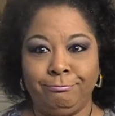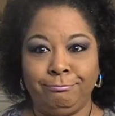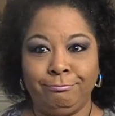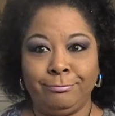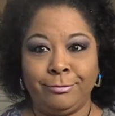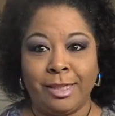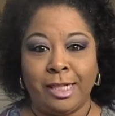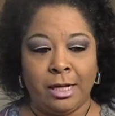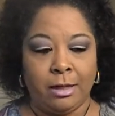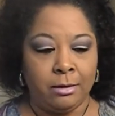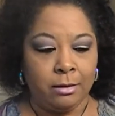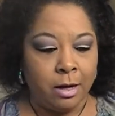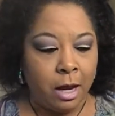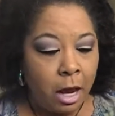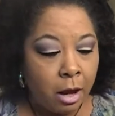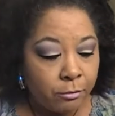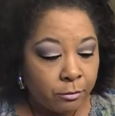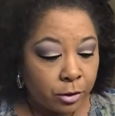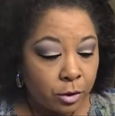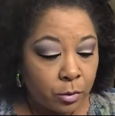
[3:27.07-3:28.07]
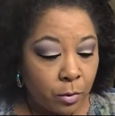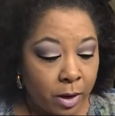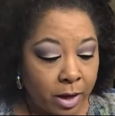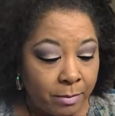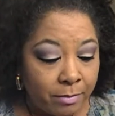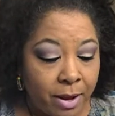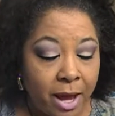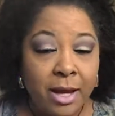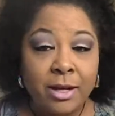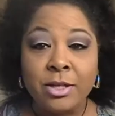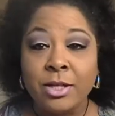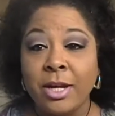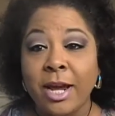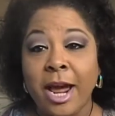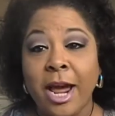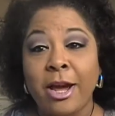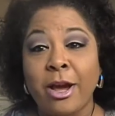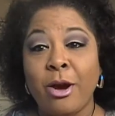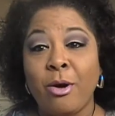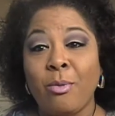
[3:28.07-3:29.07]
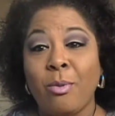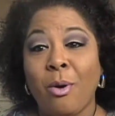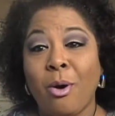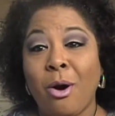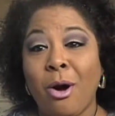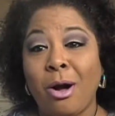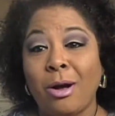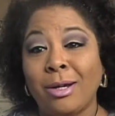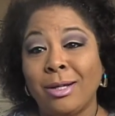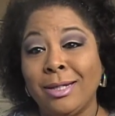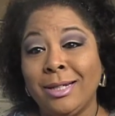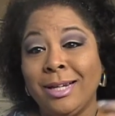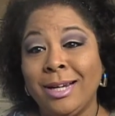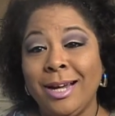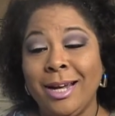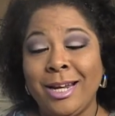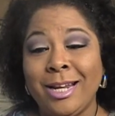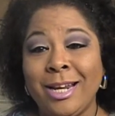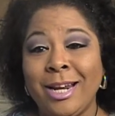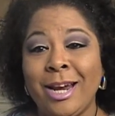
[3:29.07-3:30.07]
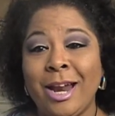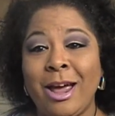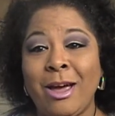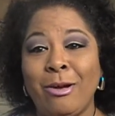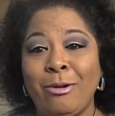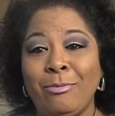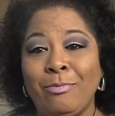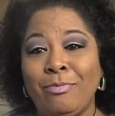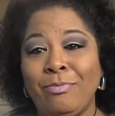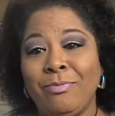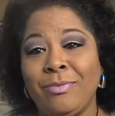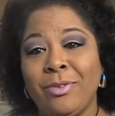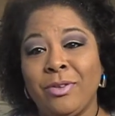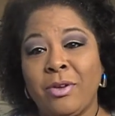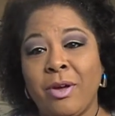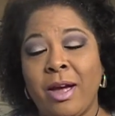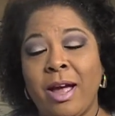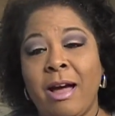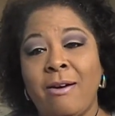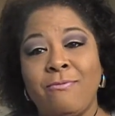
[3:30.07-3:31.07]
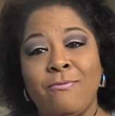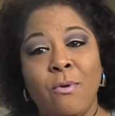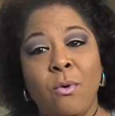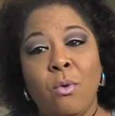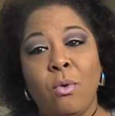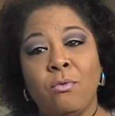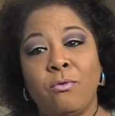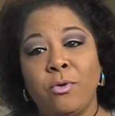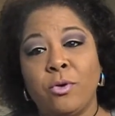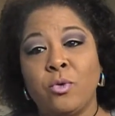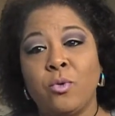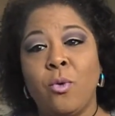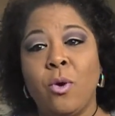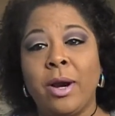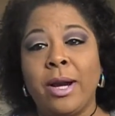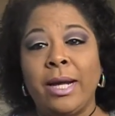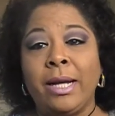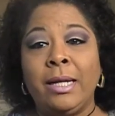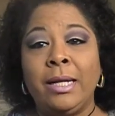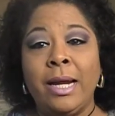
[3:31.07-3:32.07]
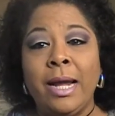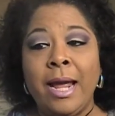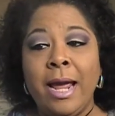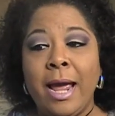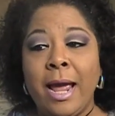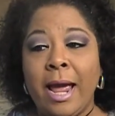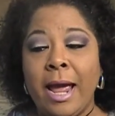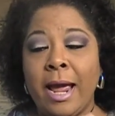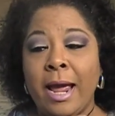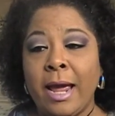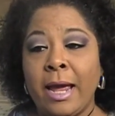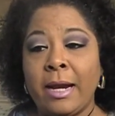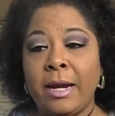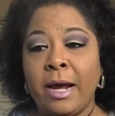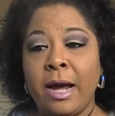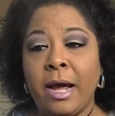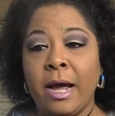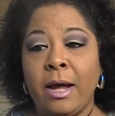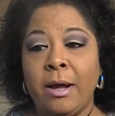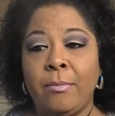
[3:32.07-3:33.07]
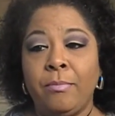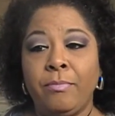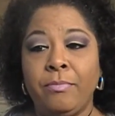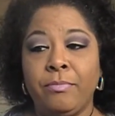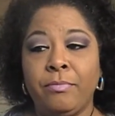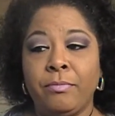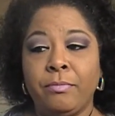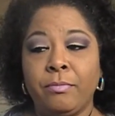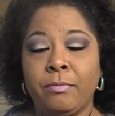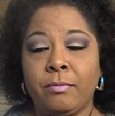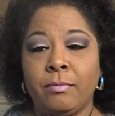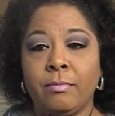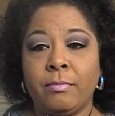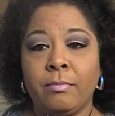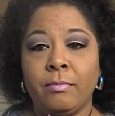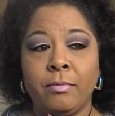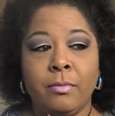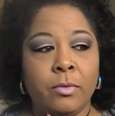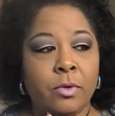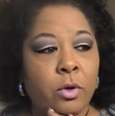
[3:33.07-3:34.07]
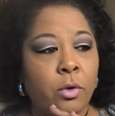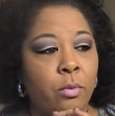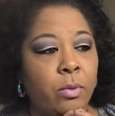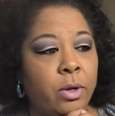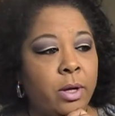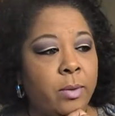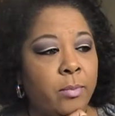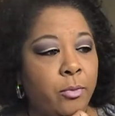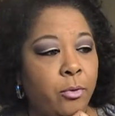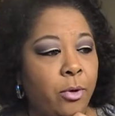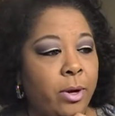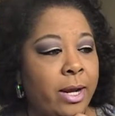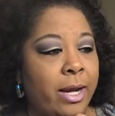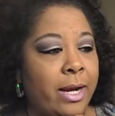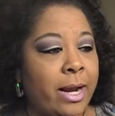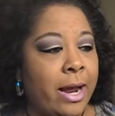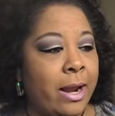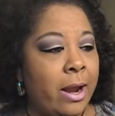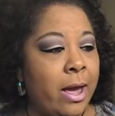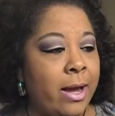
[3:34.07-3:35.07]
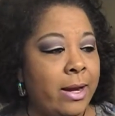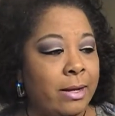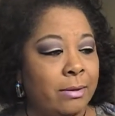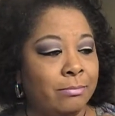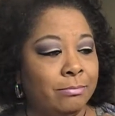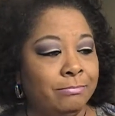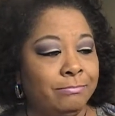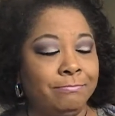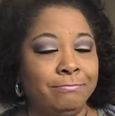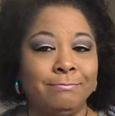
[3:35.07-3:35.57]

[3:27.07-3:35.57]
Yeah. For 20 bucks, you can't go wrong you know. So I got four for 20 and um, they're really pretty and I like them.